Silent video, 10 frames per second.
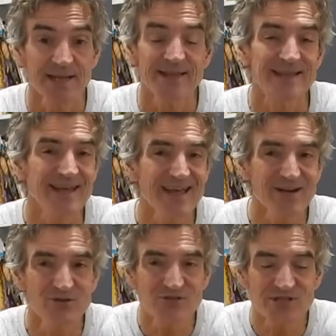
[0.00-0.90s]
the
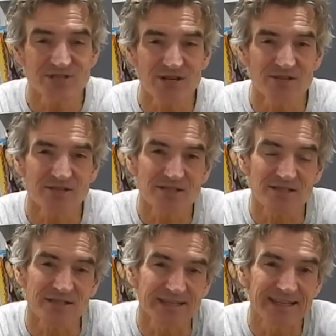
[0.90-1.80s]
energy starts to
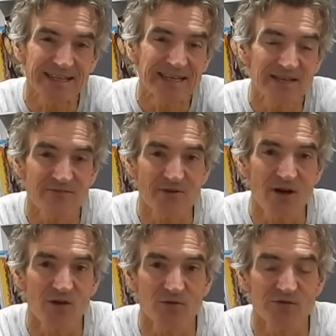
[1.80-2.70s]
leave
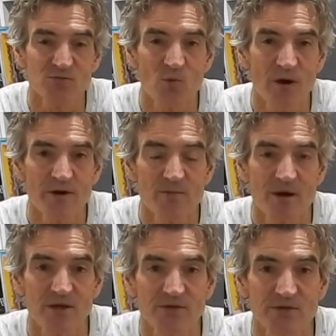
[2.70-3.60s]
all those water
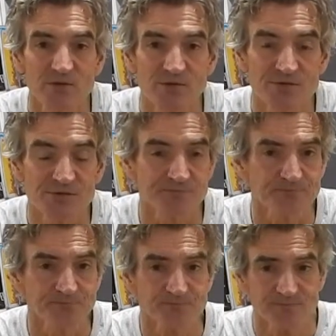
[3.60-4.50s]
molecules
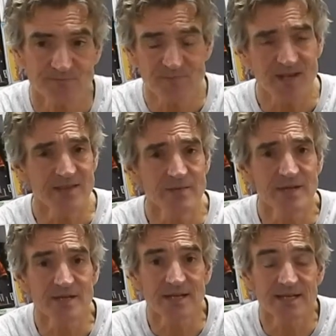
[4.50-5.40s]
and then
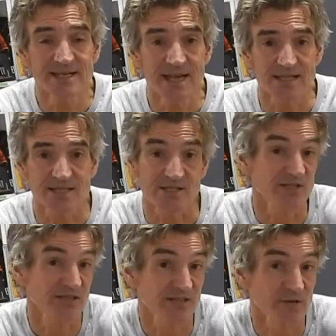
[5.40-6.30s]
begin to condense just
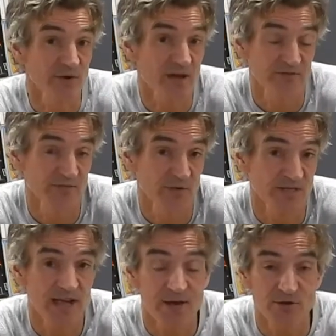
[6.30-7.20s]
because they don't have as much
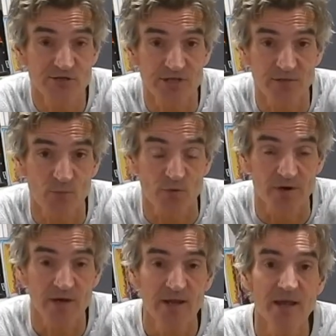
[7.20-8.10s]
energy anymore.
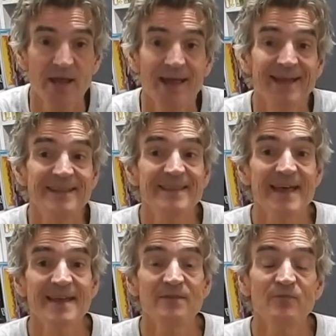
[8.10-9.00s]
And
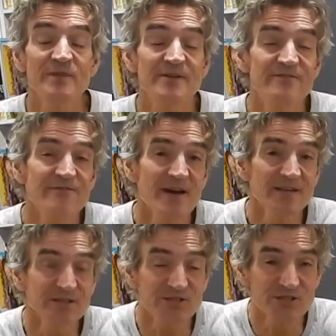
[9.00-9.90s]
then when they
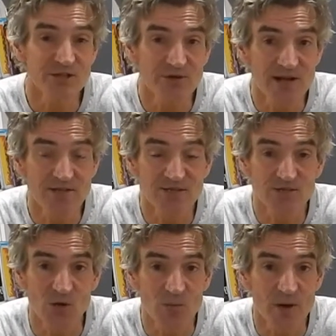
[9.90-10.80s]
finally slow down
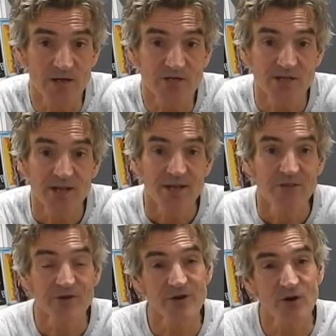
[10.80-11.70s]
so much,
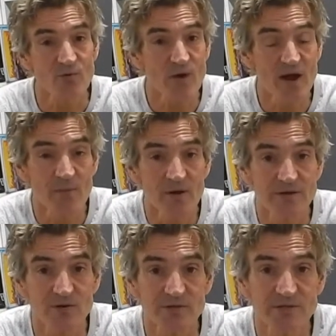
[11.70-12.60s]
they're going to grab
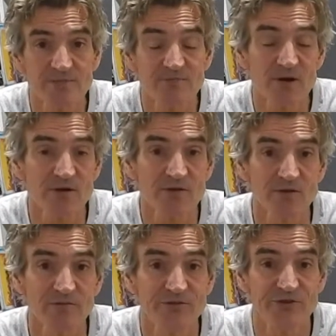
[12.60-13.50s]
onto a particle
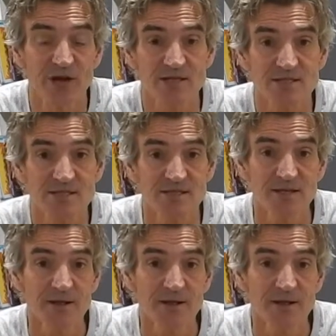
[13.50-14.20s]
of dust.